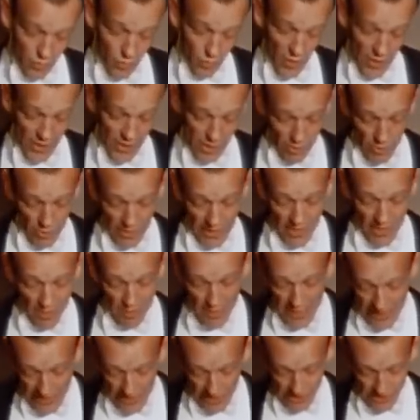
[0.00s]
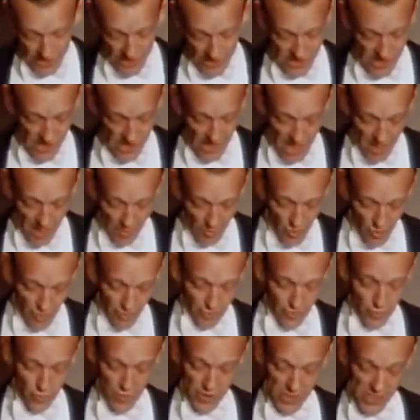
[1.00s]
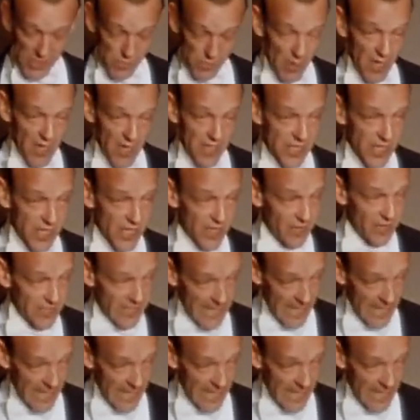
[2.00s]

What he really means is that I'm a hoofer with a spare set of